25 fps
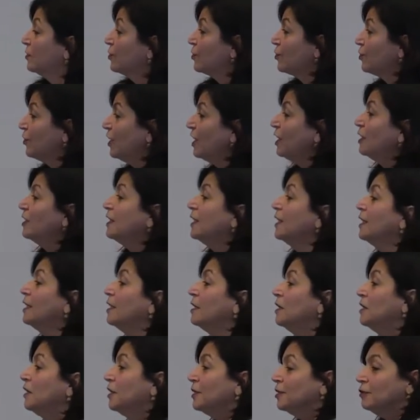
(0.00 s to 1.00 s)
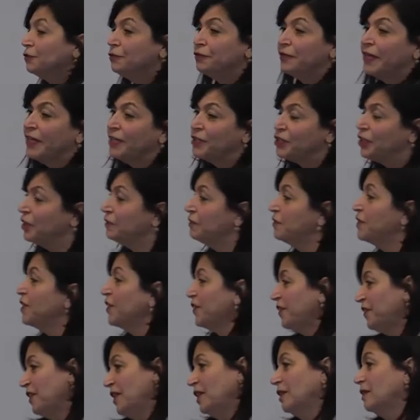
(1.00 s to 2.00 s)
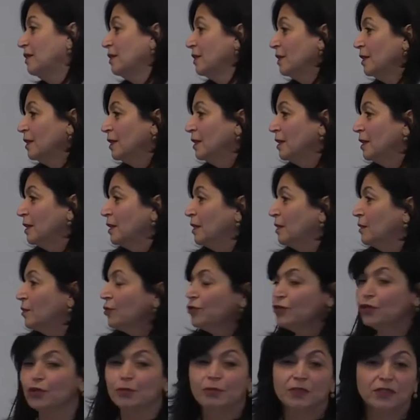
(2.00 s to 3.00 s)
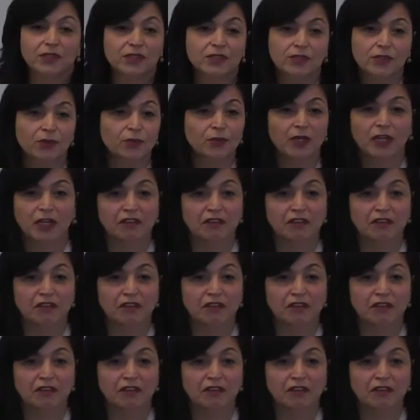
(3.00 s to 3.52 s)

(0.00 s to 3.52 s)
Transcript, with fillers: Australia, the French have nothing. The Germans don't